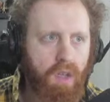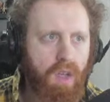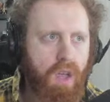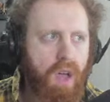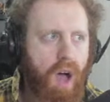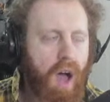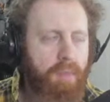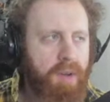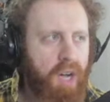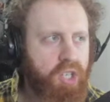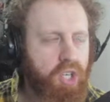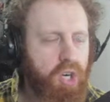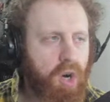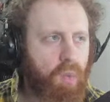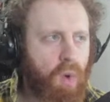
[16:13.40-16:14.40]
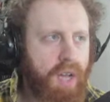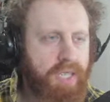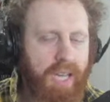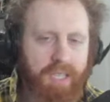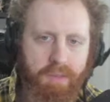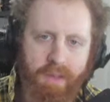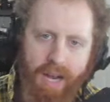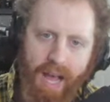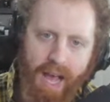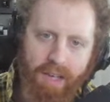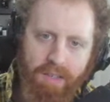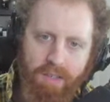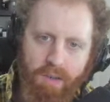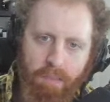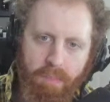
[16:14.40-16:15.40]
I'm not sure what Testament
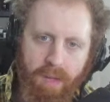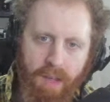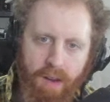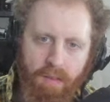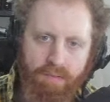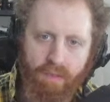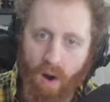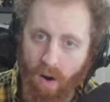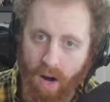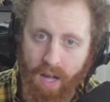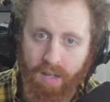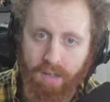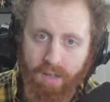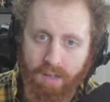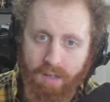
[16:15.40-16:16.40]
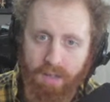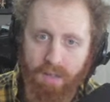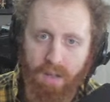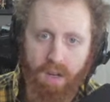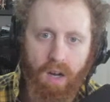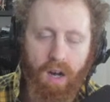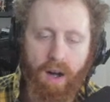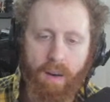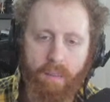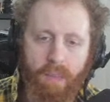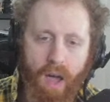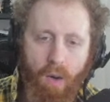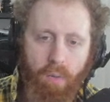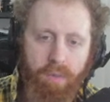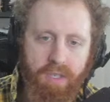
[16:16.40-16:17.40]
has to beat Far S.
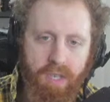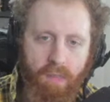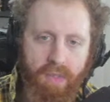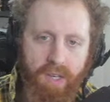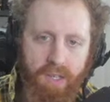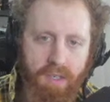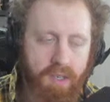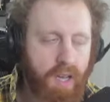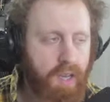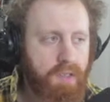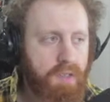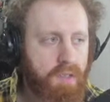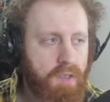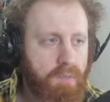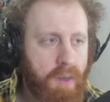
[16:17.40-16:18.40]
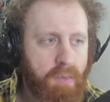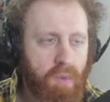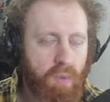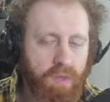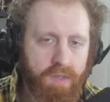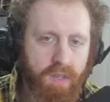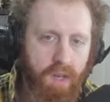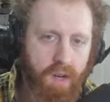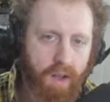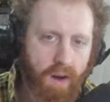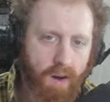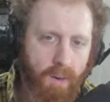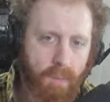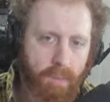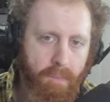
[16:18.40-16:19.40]
That would be something to test. Maybe we'll see it
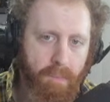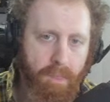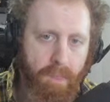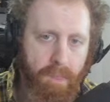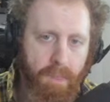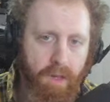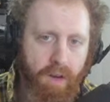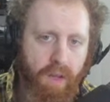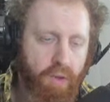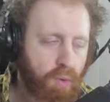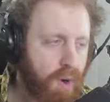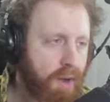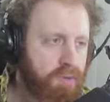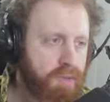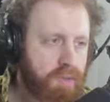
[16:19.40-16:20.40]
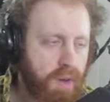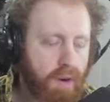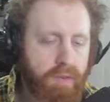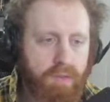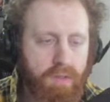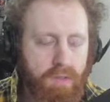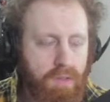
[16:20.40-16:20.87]
here in other round starts.